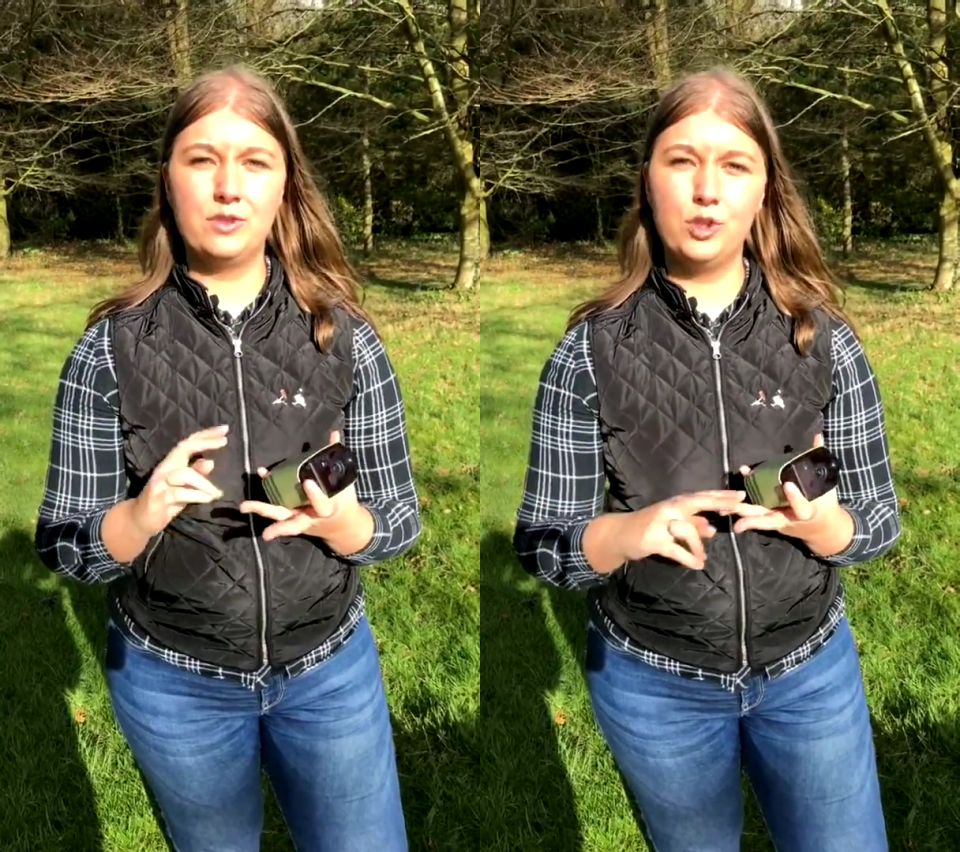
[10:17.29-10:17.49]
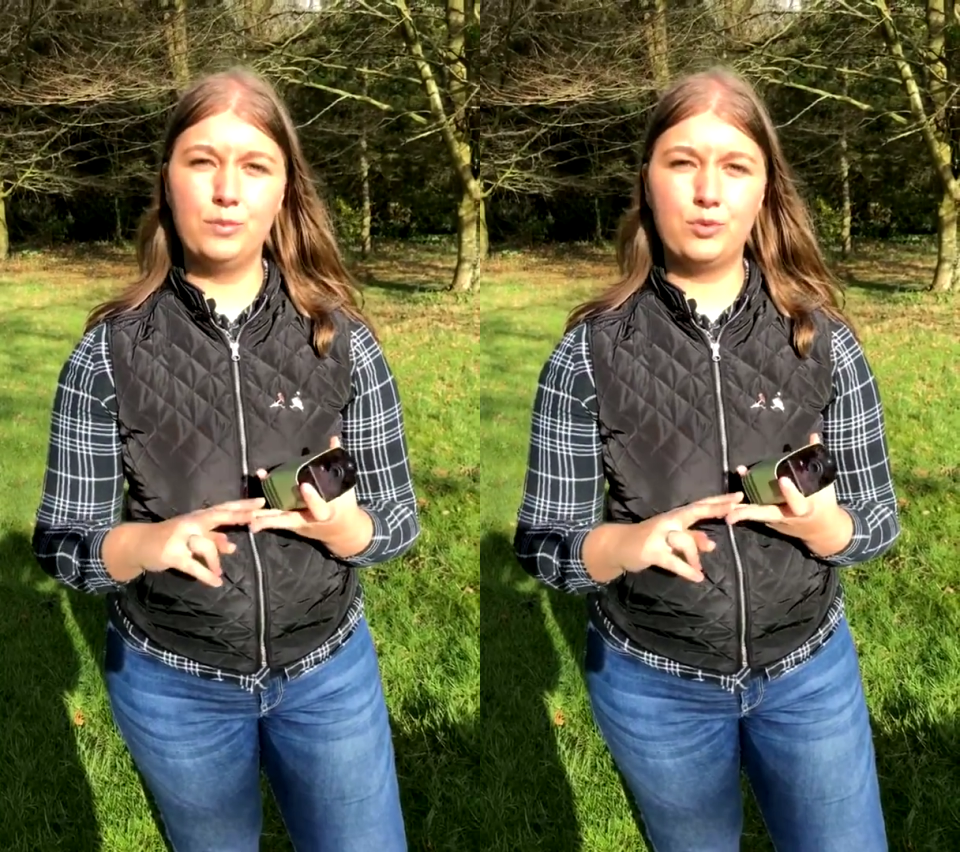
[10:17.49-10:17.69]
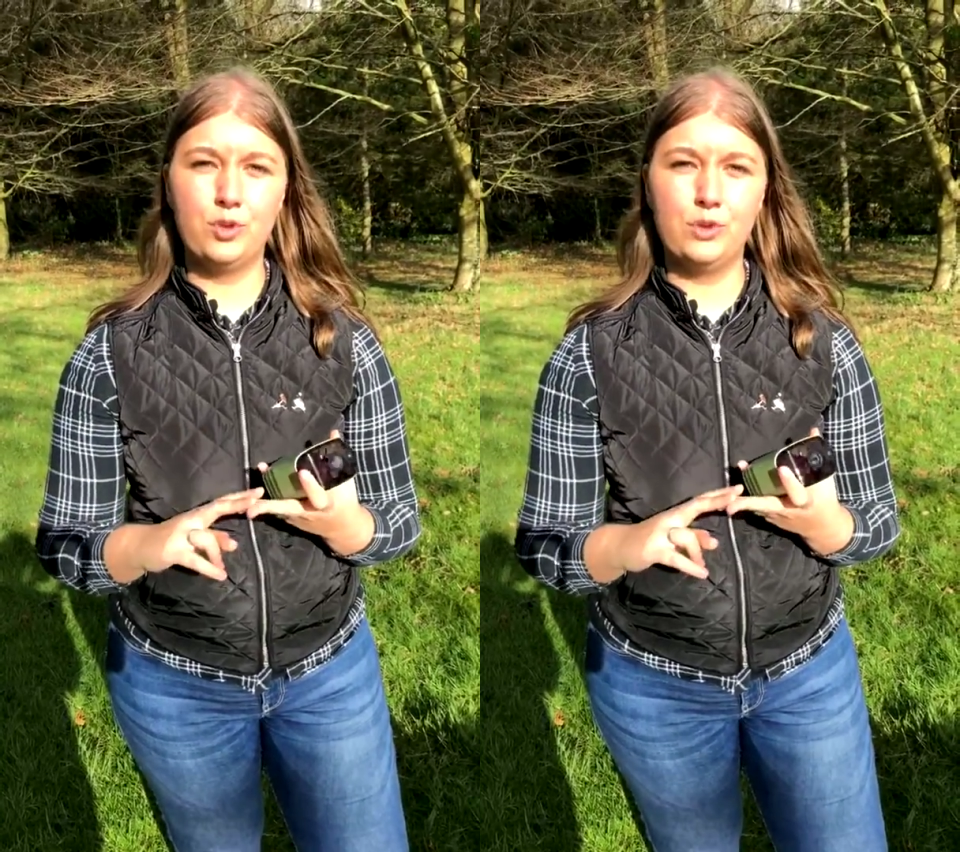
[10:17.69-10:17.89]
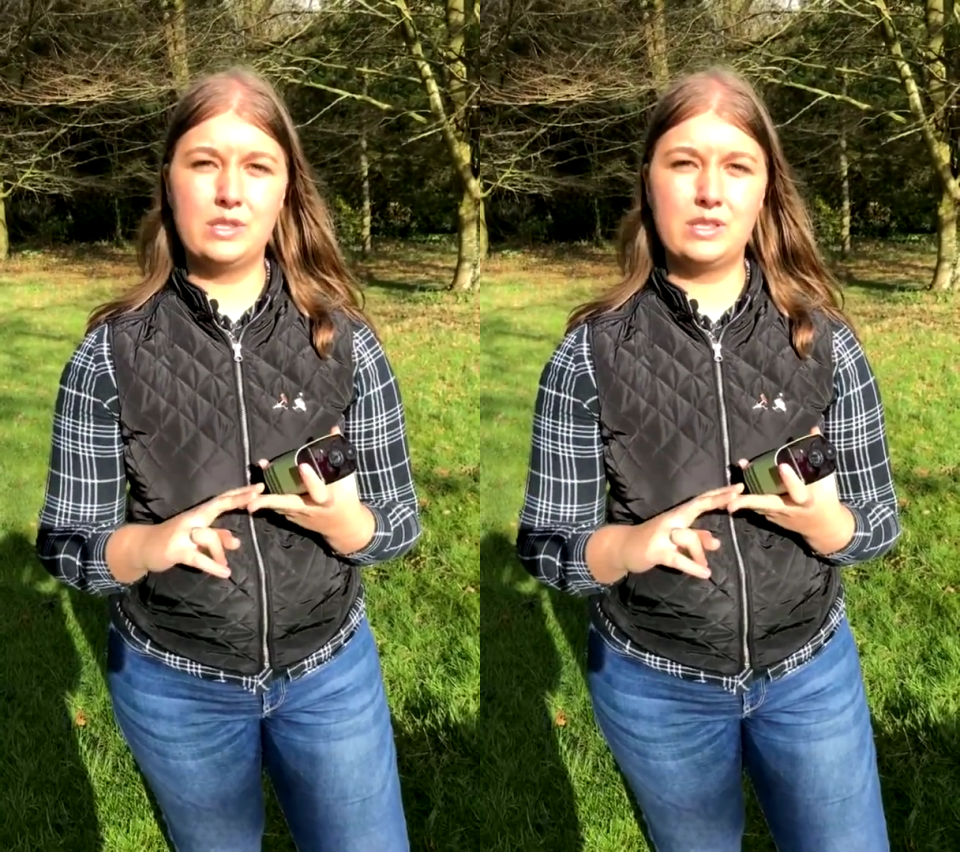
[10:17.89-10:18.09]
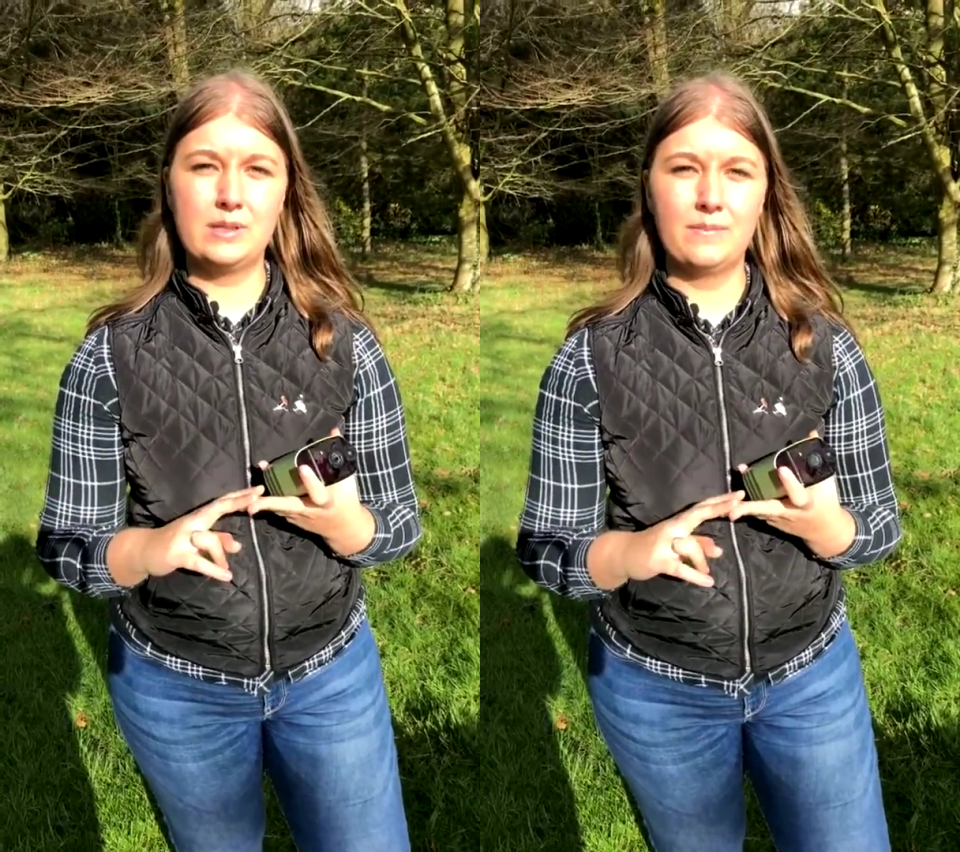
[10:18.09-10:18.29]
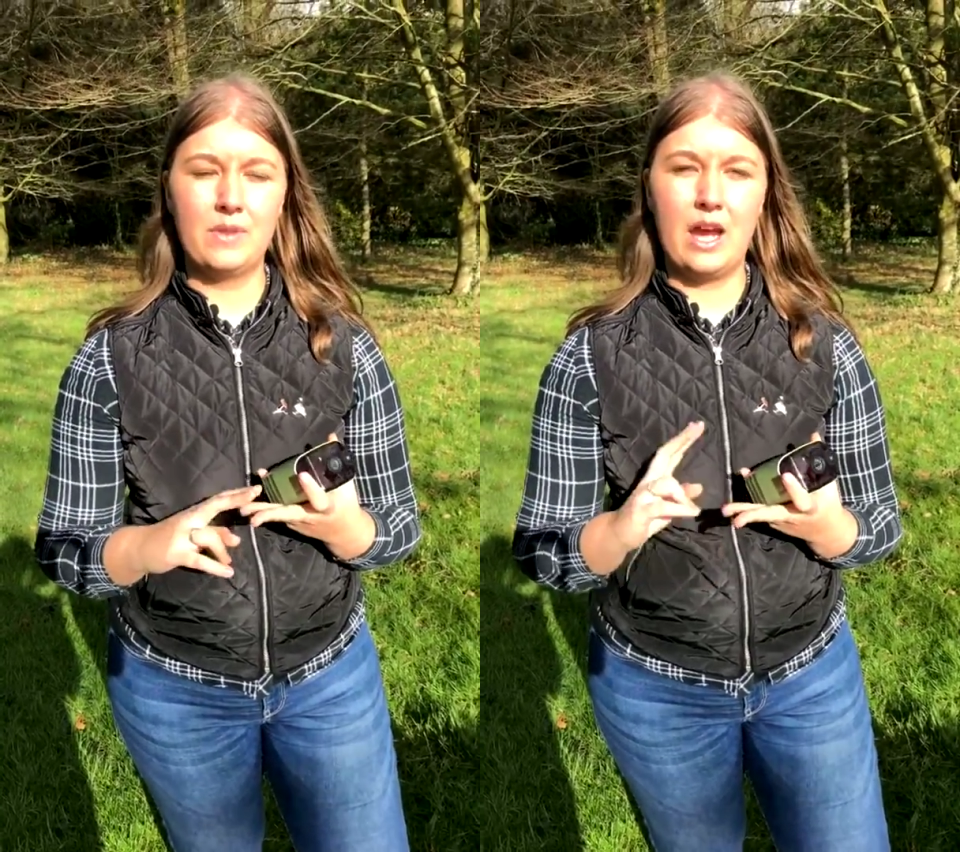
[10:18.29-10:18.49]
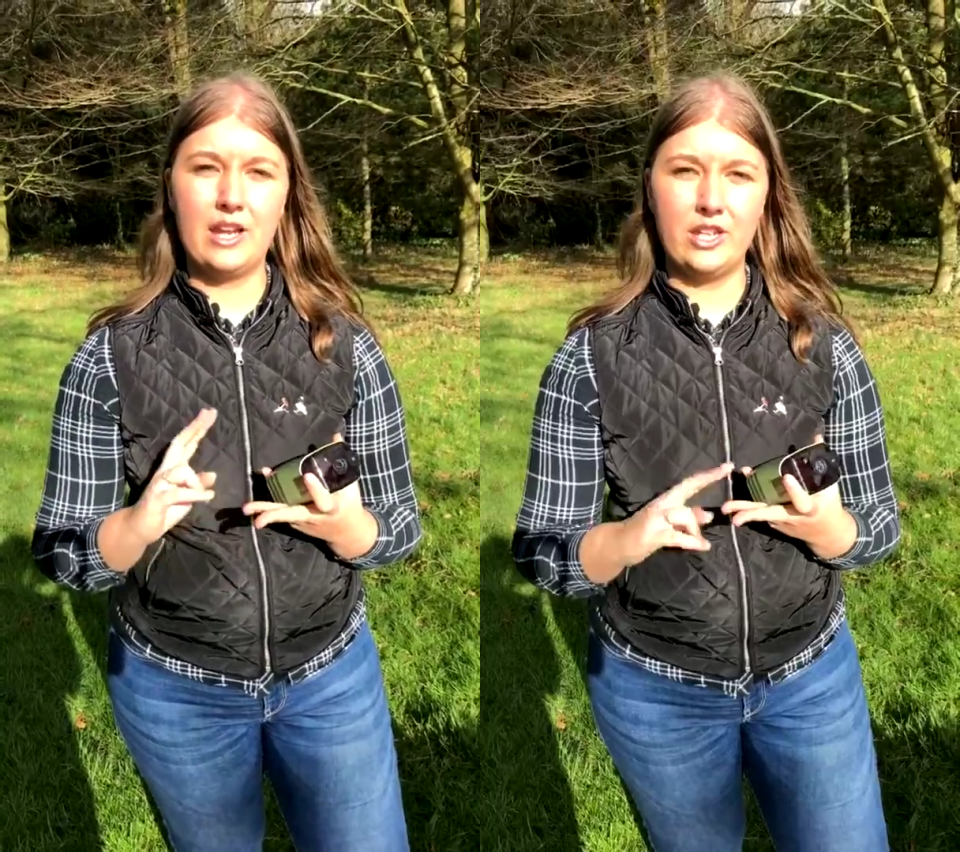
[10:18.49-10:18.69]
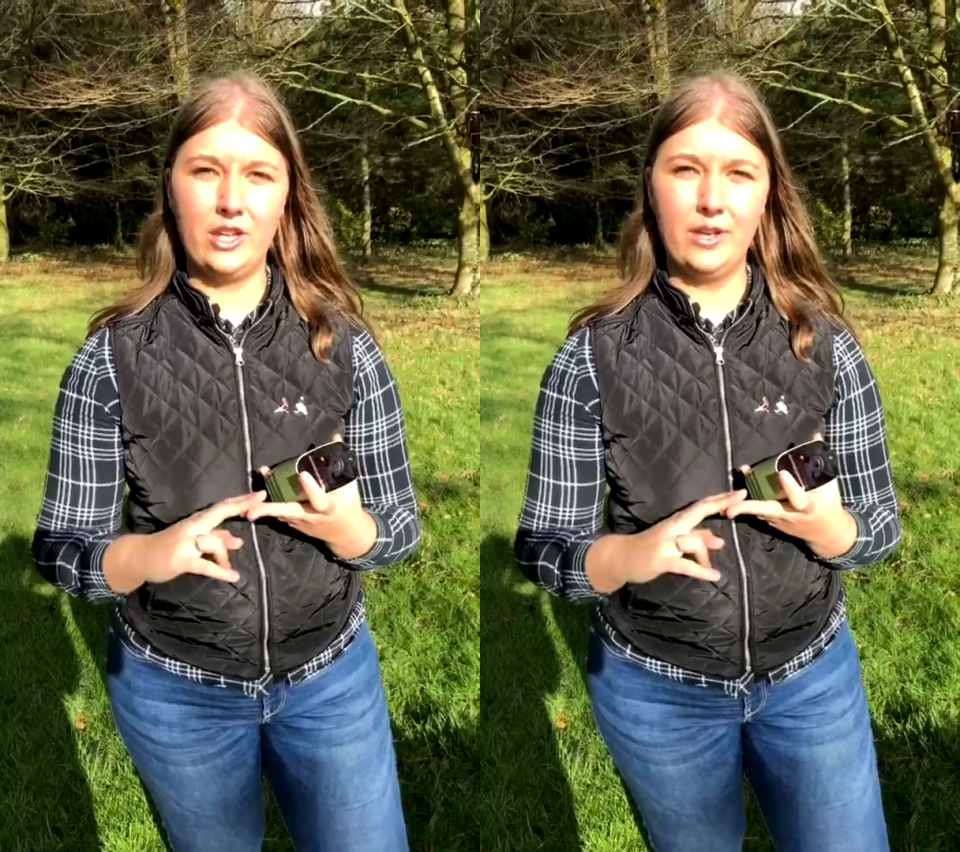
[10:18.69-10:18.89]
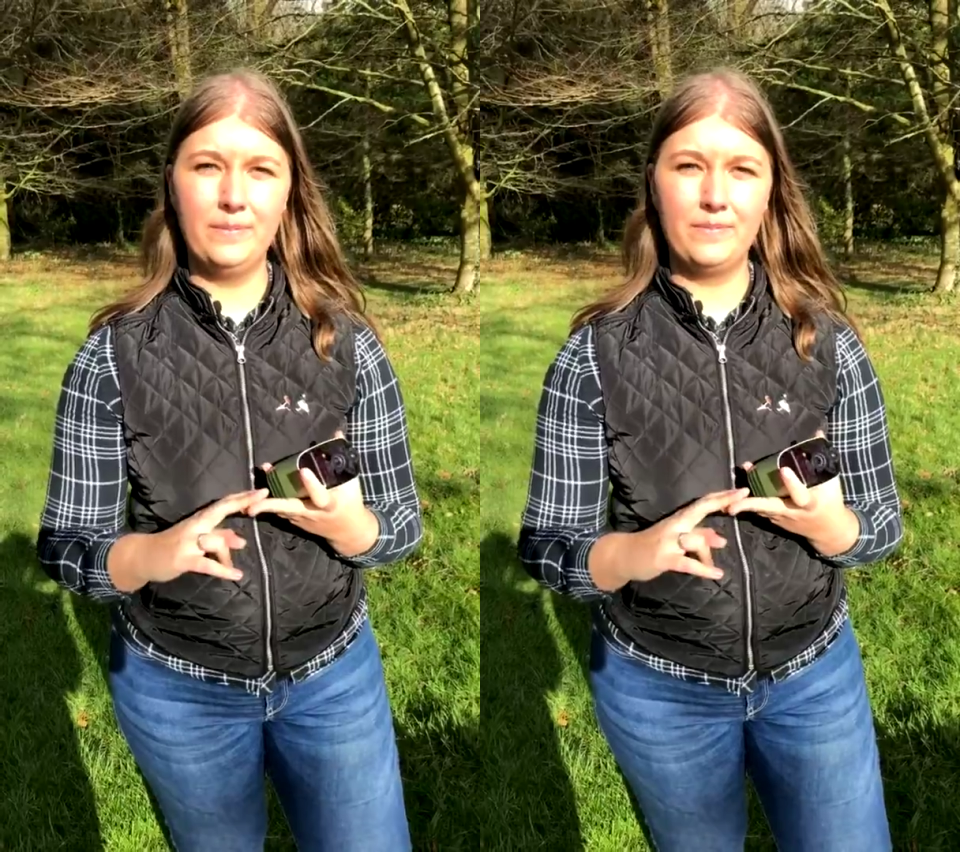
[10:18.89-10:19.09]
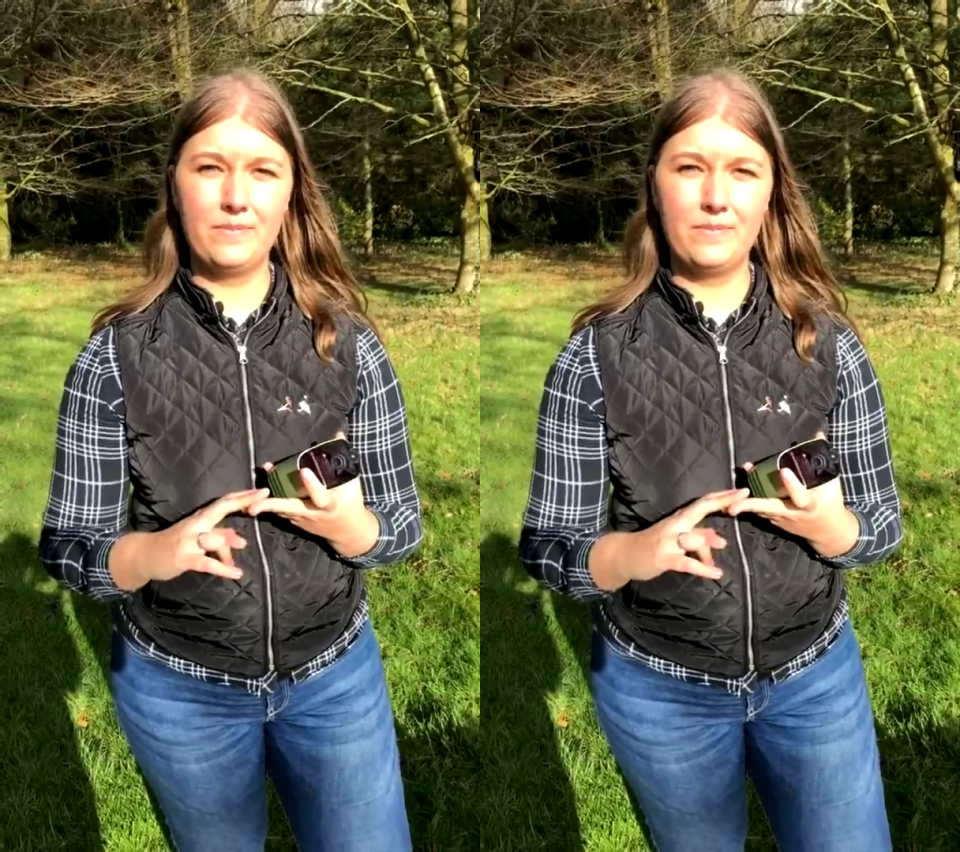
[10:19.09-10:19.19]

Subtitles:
2 broods a year.